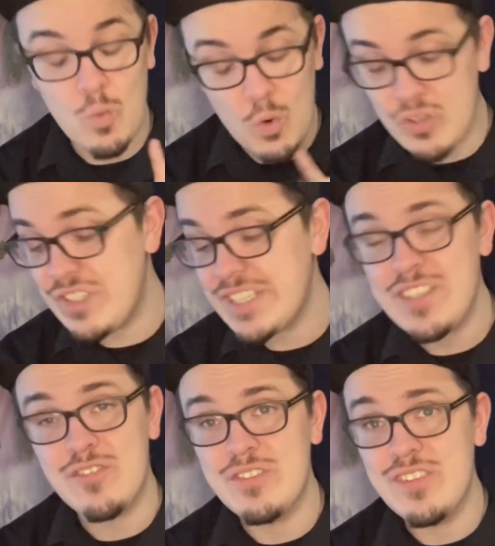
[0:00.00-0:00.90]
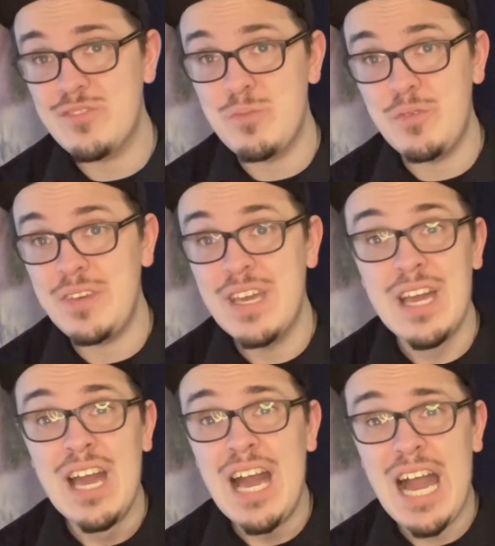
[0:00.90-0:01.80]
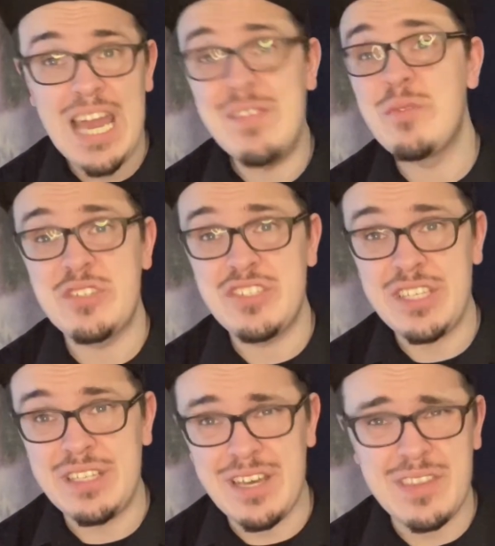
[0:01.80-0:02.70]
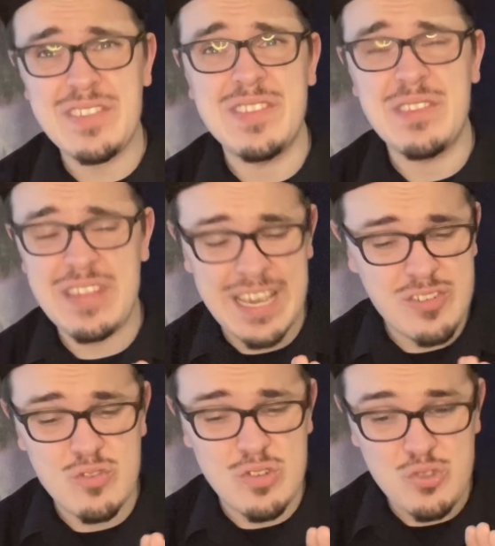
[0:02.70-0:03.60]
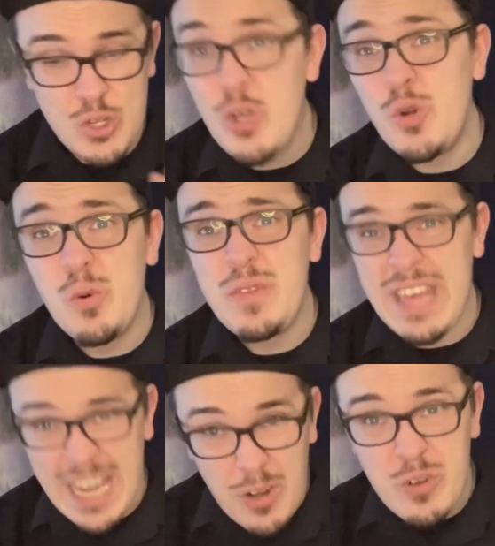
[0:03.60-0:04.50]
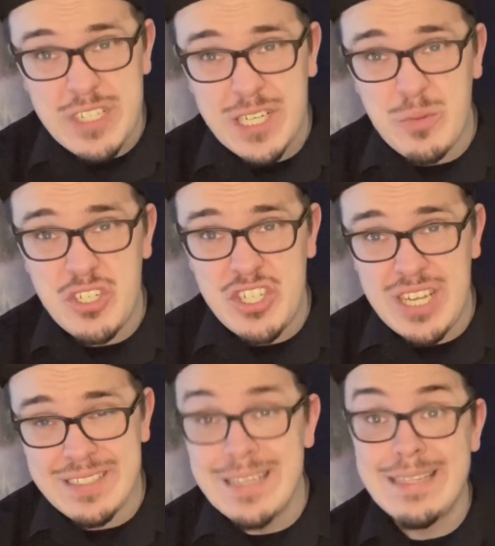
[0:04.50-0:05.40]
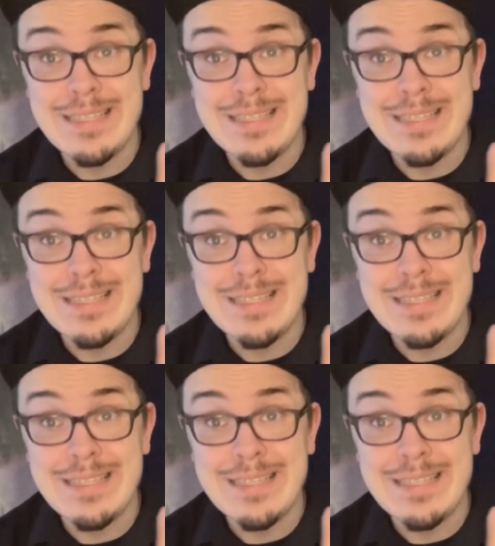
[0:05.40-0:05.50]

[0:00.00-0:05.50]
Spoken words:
Worst Exorcist movie I've ever seen. I thought The Exorcist 2, The Heretic, was shit.